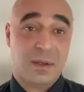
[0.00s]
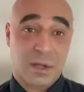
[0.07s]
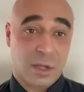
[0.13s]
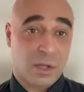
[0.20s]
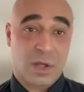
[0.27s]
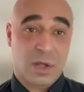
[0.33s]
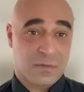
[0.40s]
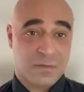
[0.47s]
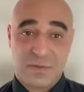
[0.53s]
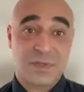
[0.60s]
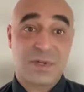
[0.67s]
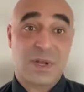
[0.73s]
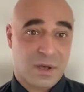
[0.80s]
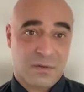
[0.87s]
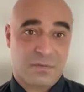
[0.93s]
a lot of
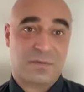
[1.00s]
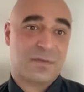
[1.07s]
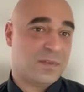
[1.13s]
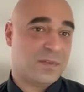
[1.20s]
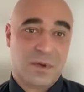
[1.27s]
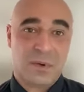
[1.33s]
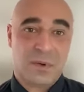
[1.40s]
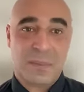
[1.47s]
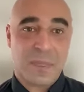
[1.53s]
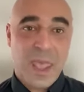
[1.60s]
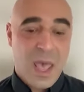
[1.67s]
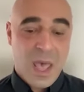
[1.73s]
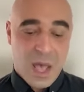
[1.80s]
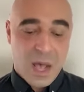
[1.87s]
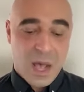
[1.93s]
stuff. So,
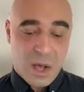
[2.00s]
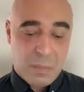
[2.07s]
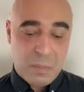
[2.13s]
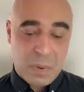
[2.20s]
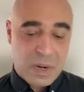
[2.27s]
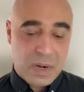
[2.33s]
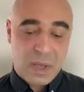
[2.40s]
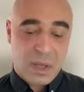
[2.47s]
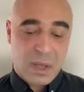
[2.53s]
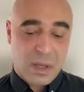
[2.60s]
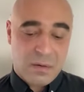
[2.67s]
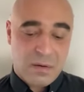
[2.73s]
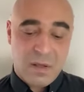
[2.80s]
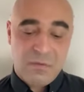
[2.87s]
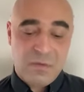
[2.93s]

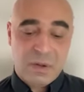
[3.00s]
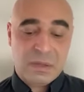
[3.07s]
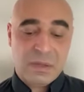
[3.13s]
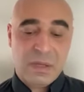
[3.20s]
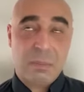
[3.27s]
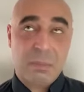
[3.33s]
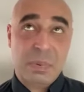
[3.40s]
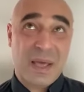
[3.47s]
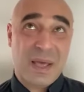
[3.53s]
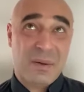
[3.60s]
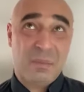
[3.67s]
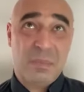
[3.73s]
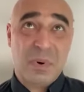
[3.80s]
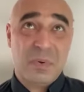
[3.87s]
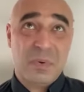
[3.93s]
but definitely
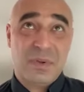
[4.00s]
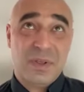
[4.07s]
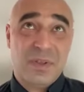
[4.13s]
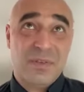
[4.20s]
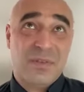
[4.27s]
plant protein.